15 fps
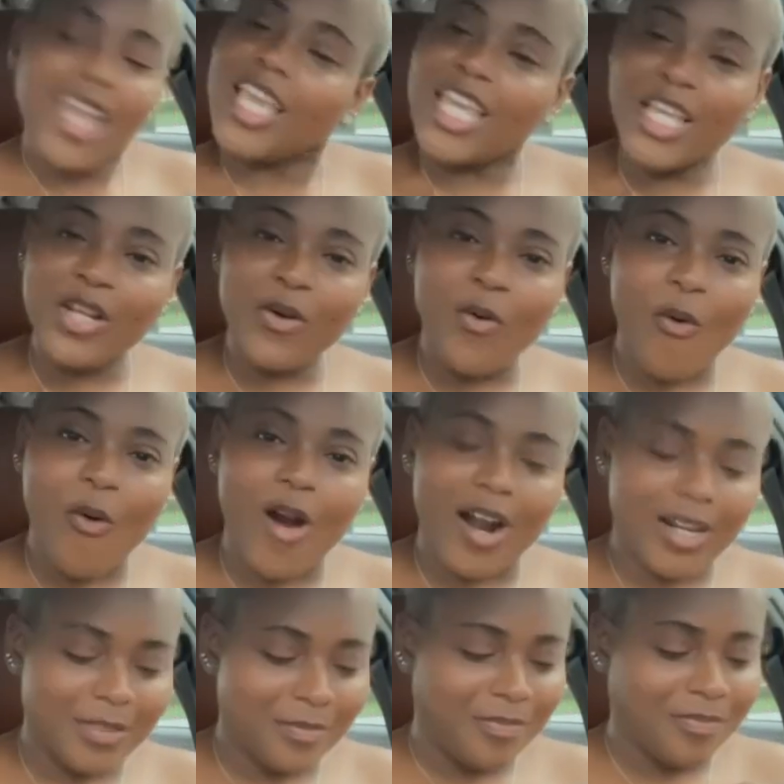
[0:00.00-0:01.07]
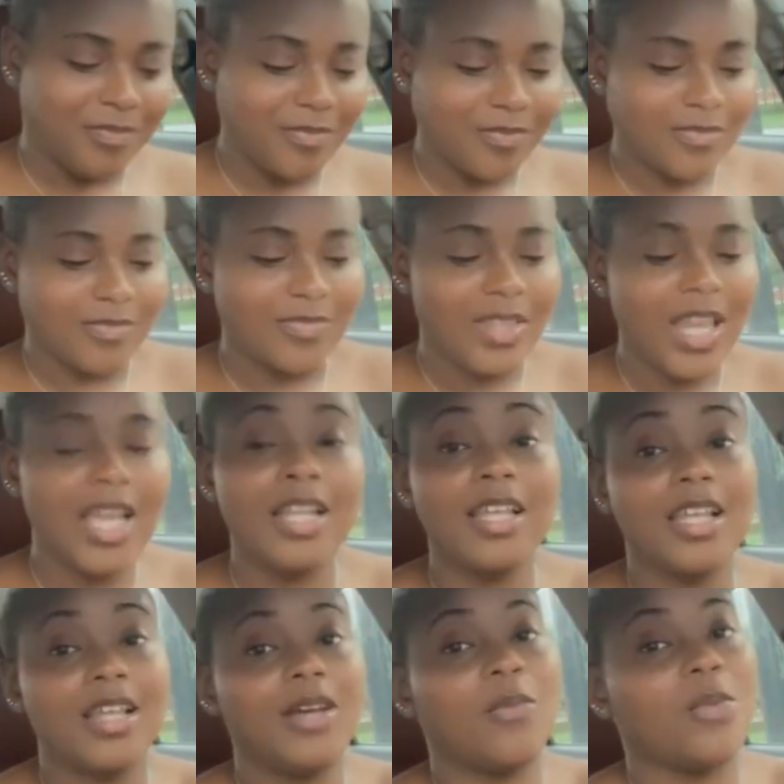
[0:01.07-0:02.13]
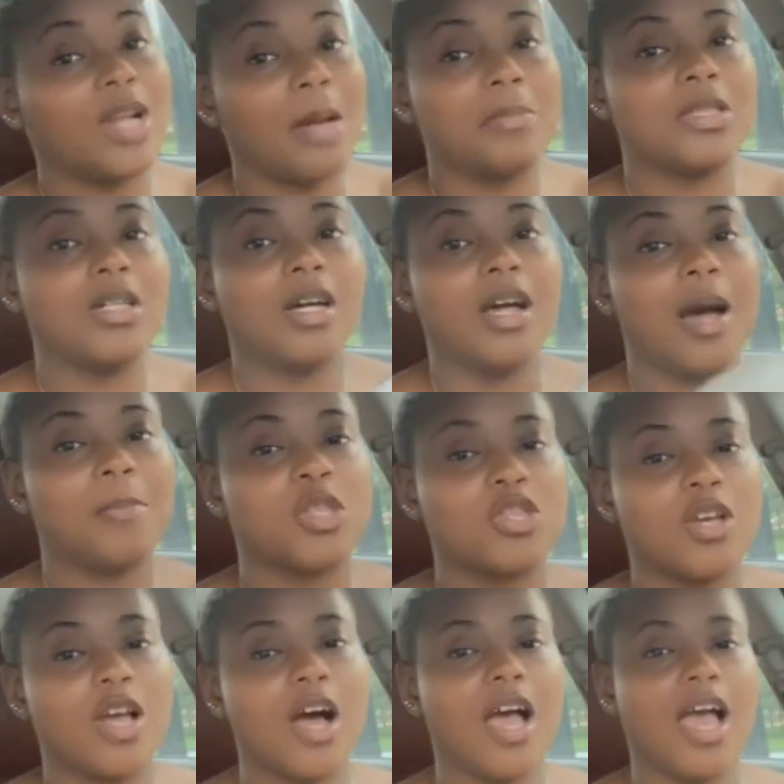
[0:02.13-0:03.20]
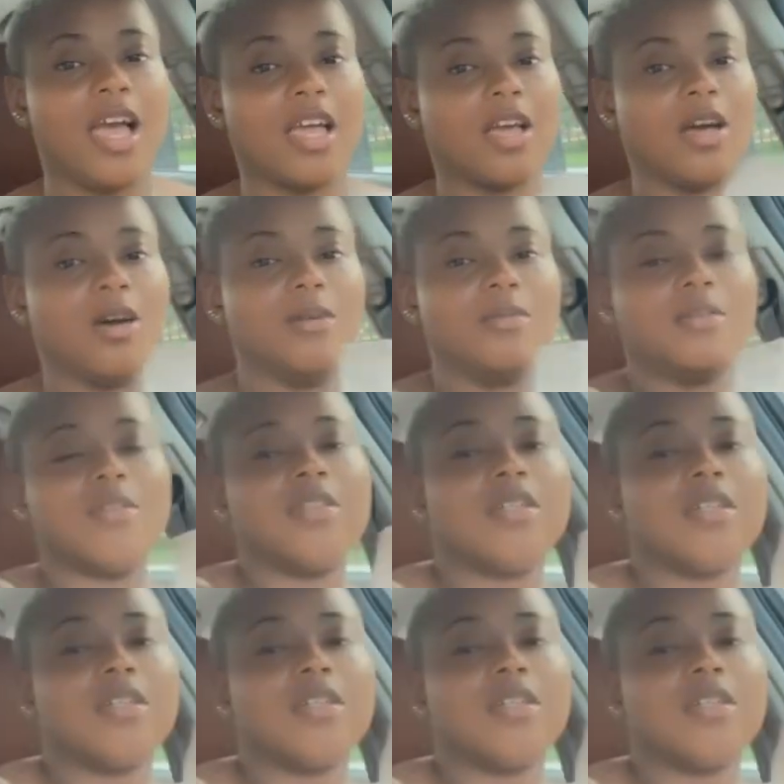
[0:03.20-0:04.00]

in the car. And then when I'm done, I'm gonna show y'all how it go.